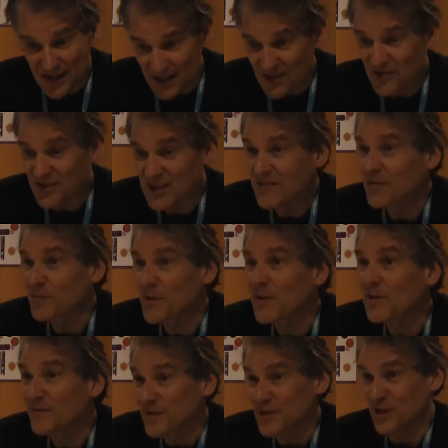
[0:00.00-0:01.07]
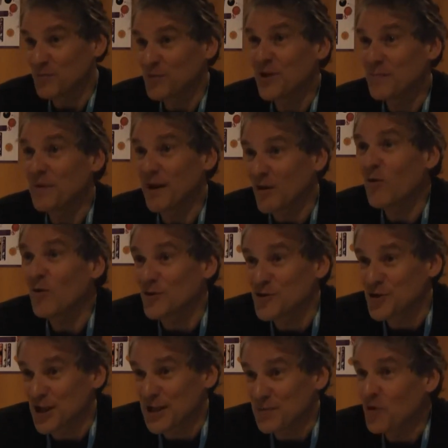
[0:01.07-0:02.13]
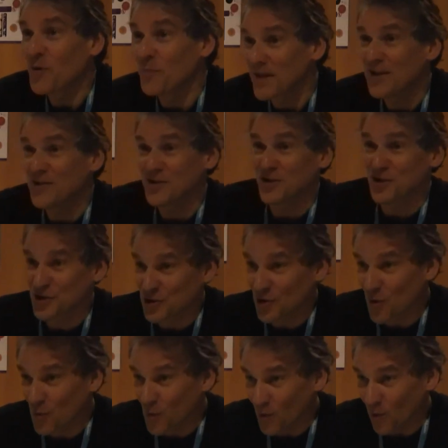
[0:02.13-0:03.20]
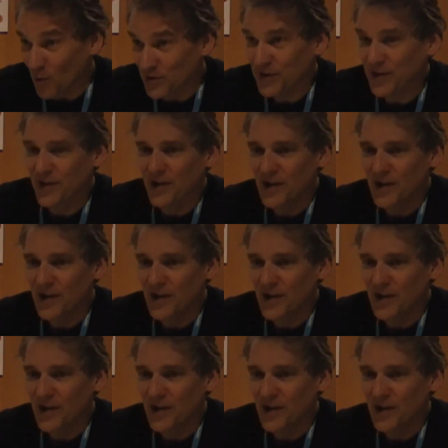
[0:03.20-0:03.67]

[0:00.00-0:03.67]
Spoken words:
isn't even relevant in marine biology anymore because it's so old.